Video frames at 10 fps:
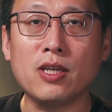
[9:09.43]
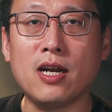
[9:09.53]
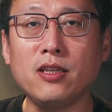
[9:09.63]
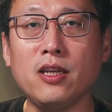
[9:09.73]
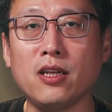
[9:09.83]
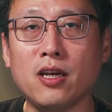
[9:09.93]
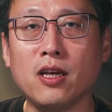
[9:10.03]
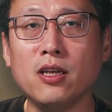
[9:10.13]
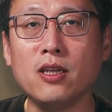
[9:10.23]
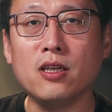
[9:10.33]
Thanks to
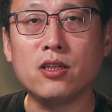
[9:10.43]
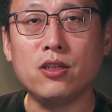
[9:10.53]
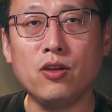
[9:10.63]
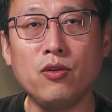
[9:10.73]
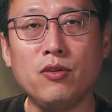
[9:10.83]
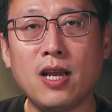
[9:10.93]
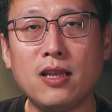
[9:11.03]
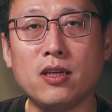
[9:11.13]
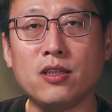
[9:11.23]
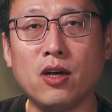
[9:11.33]
its compact
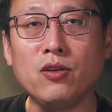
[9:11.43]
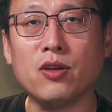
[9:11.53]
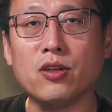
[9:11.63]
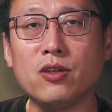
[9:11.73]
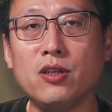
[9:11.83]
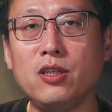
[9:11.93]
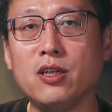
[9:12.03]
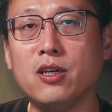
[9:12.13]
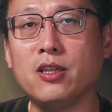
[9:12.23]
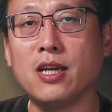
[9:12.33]
size and
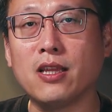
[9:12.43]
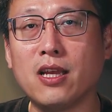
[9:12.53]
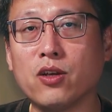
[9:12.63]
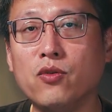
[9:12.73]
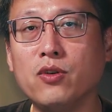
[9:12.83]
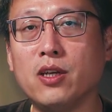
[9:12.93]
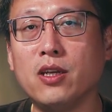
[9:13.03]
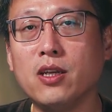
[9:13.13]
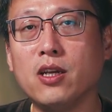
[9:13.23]
powerful features,